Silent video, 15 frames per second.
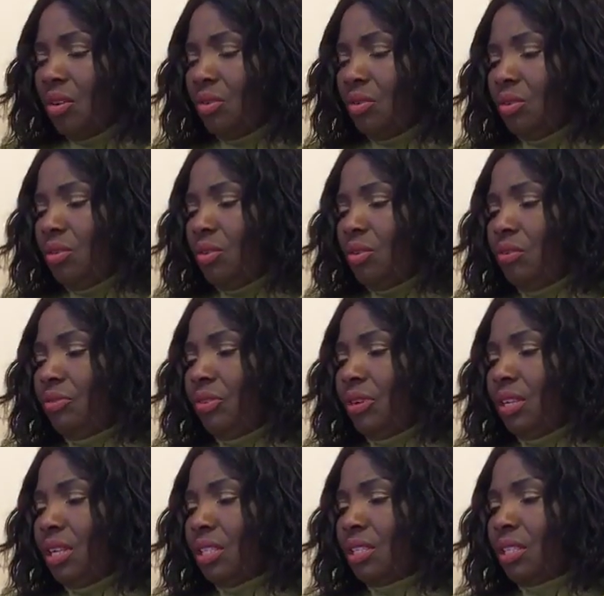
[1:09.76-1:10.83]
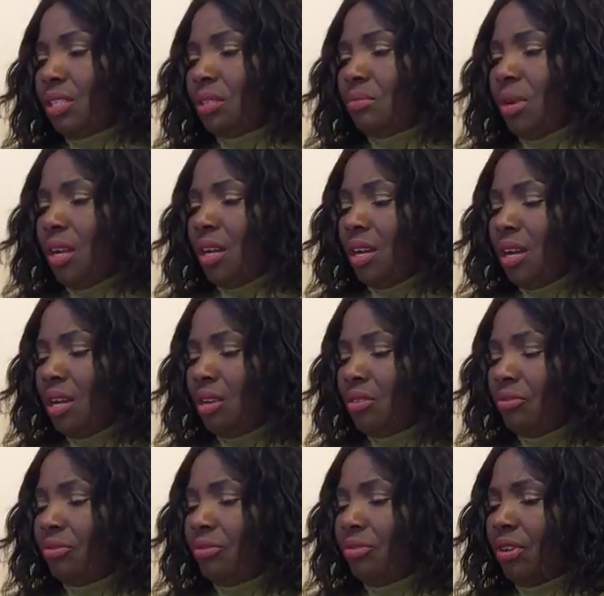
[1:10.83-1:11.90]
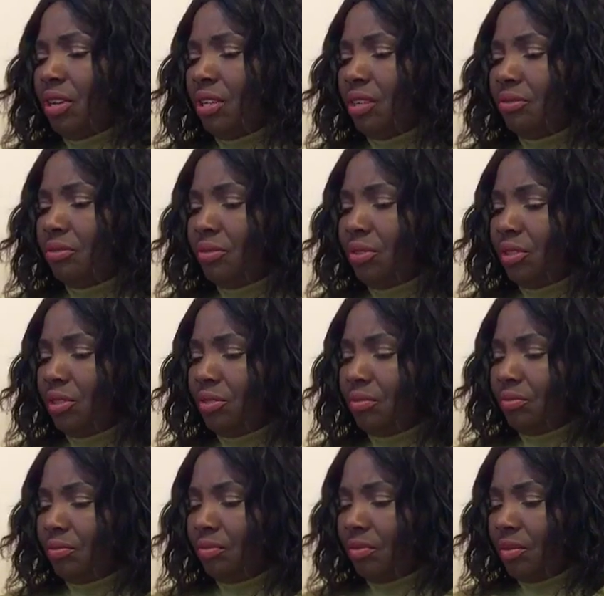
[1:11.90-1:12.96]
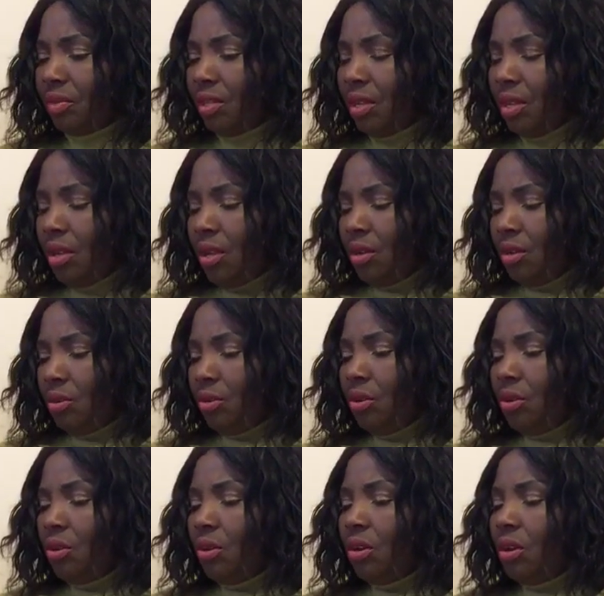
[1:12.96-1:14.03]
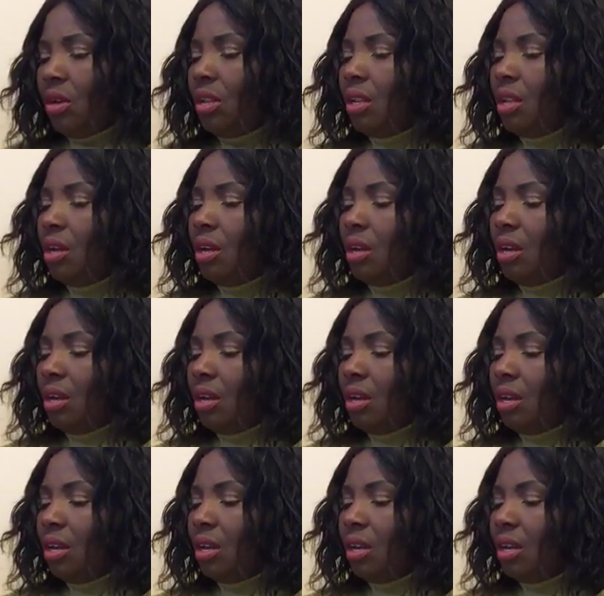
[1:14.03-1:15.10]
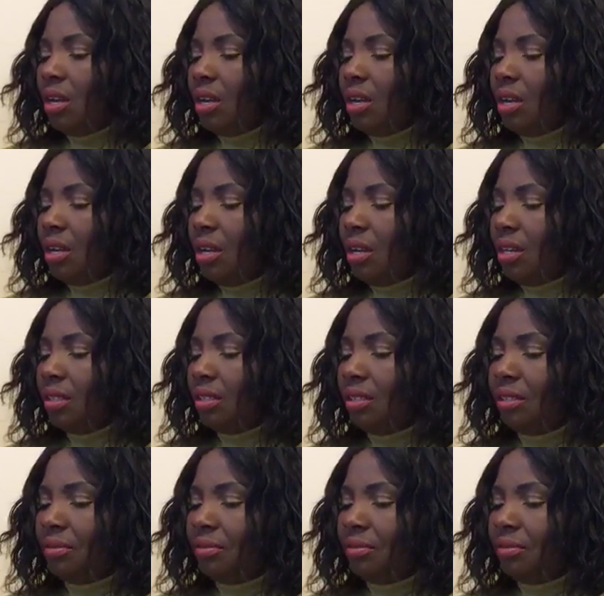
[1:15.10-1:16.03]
Oh, Father, set my heart on fire for you. Oh, Lord,